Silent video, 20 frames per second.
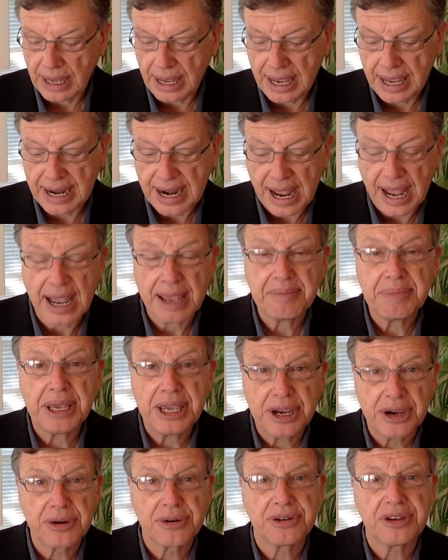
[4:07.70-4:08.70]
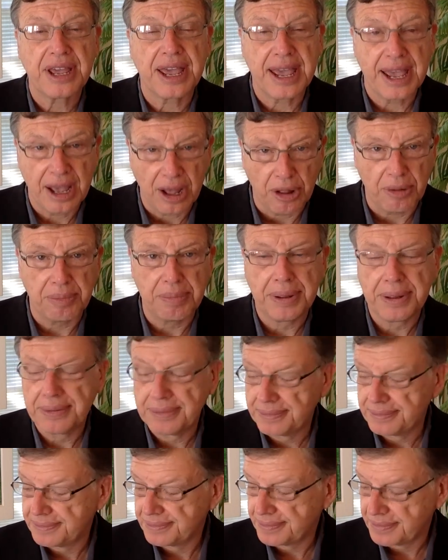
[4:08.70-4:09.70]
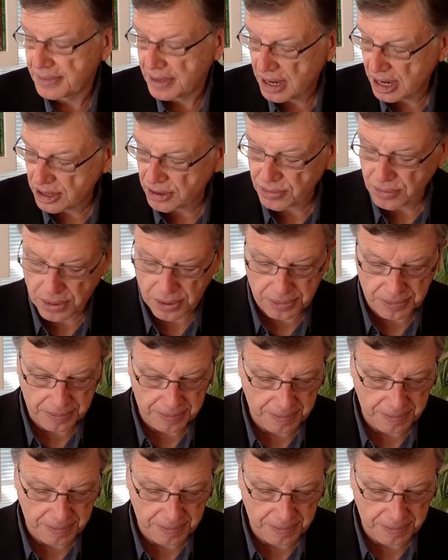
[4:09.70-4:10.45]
and I'm here to help, end quote.